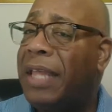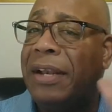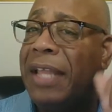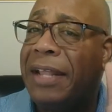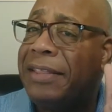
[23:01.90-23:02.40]

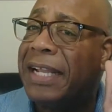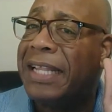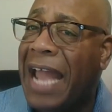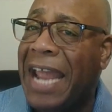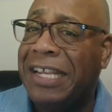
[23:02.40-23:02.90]
that the
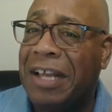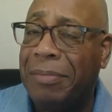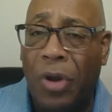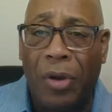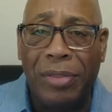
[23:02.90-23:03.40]
light
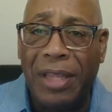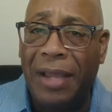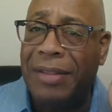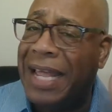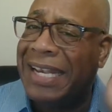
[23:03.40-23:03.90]
comes on,
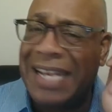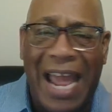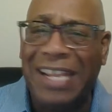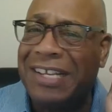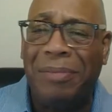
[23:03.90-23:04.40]
that
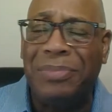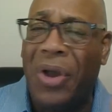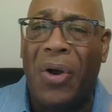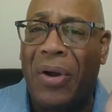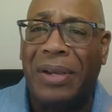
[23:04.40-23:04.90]
light
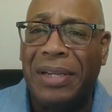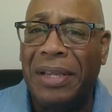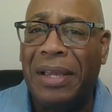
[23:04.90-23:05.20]
comes on,